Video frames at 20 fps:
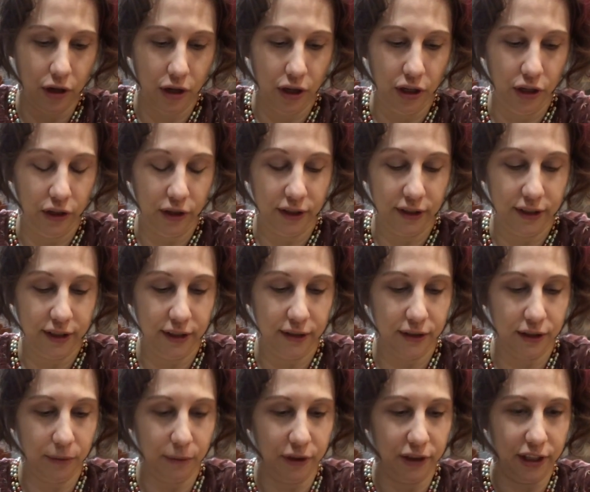you can see
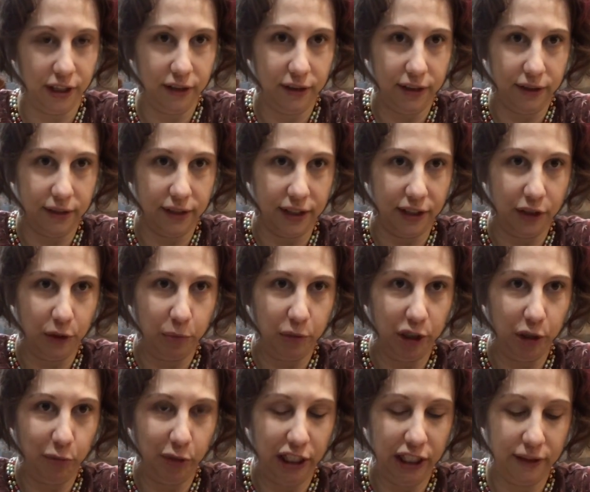some of like these nice
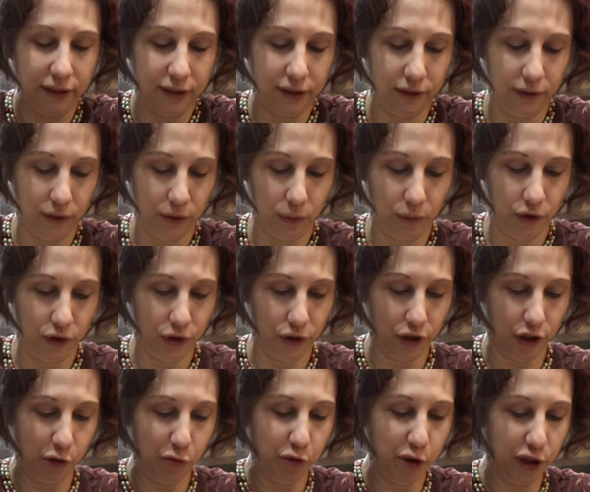big pieces. We're just
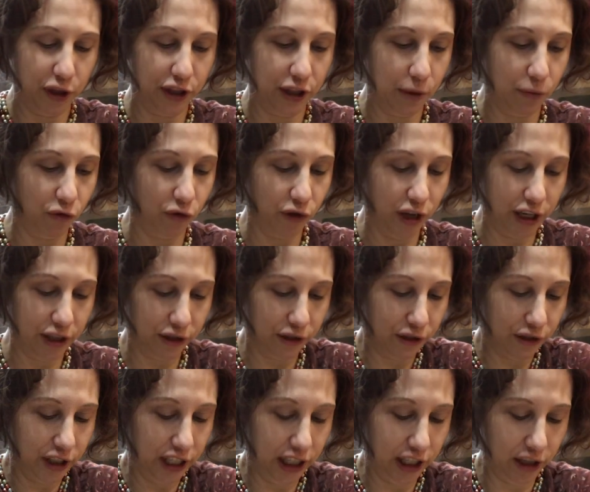gonna put them right on
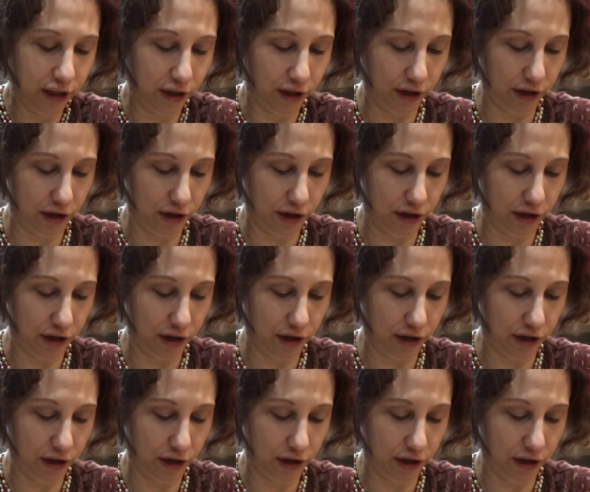our cake.